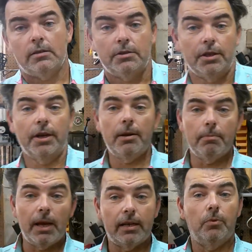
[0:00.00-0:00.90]
So getting
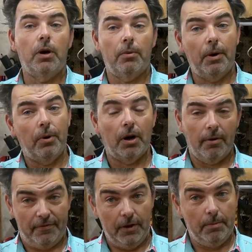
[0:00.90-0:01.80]
back to where we were
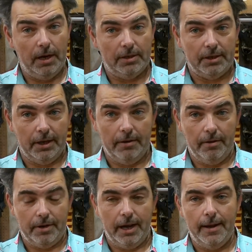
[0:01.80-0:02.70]
a few minutes ago,
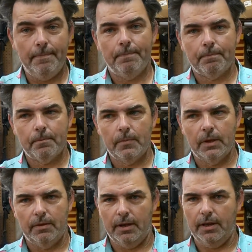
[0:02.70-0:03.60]
okay?
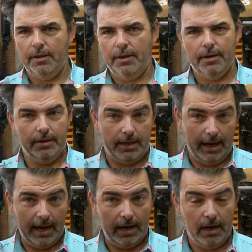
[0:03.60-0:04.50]
The
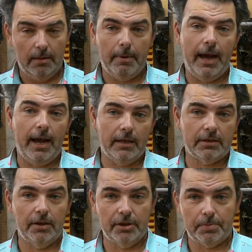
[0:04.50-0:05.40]
cat out of the bag,
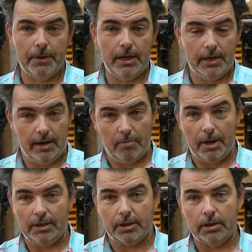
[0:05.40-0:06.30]
so to speak,
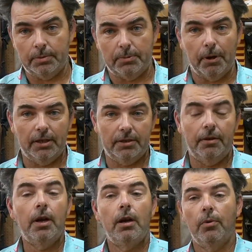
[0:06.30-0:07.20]
everybody's Christmas present.
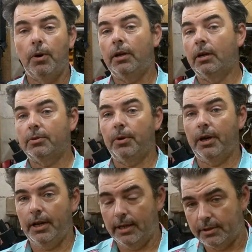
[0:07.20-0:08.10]
Well, here's what
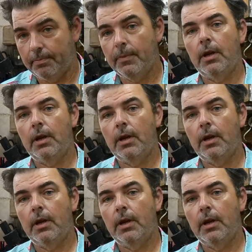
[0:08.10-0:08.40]
it is.